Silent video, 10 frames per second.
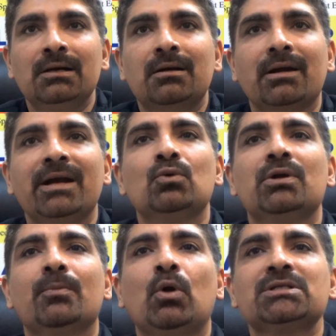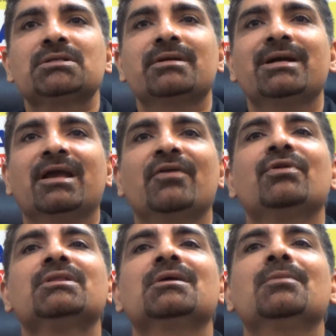Try to demonstrate
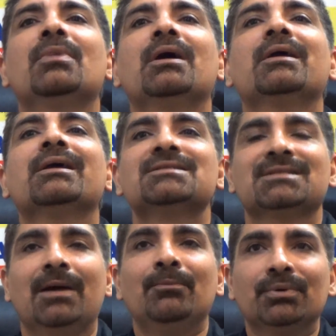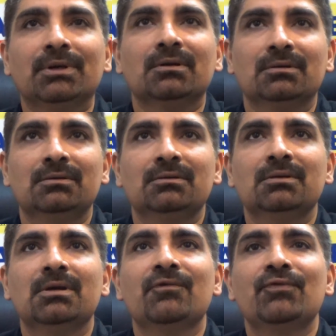everything by example.
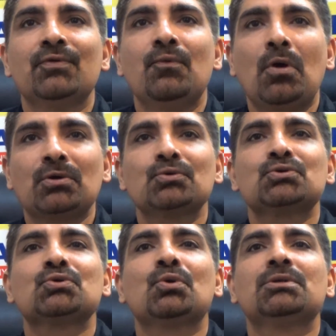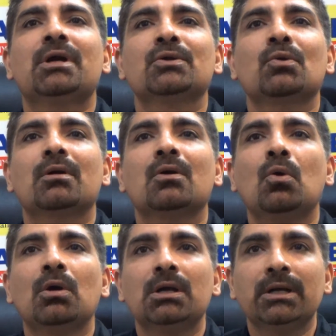If you want to show that you are a
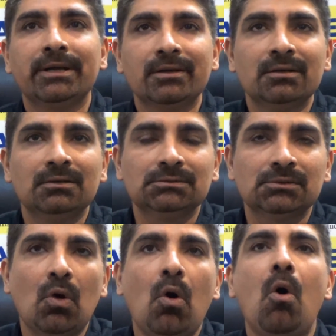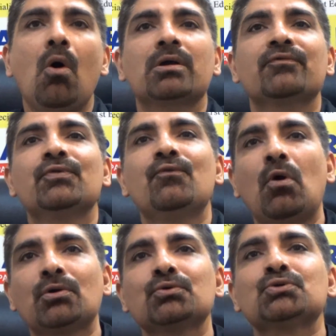good leader, or if you
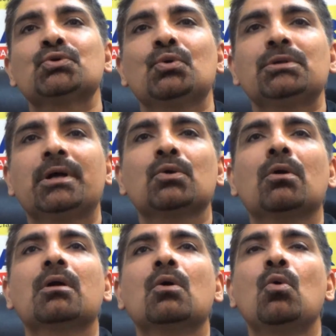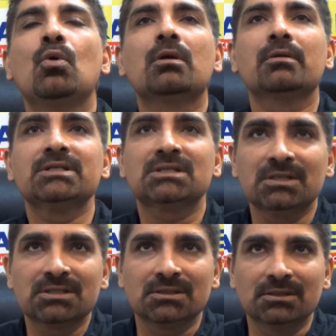want to show that you are a good
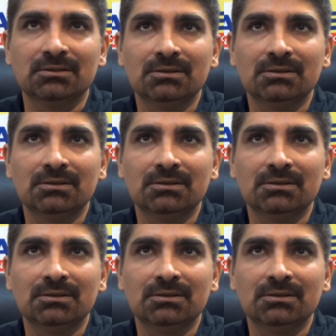researcher,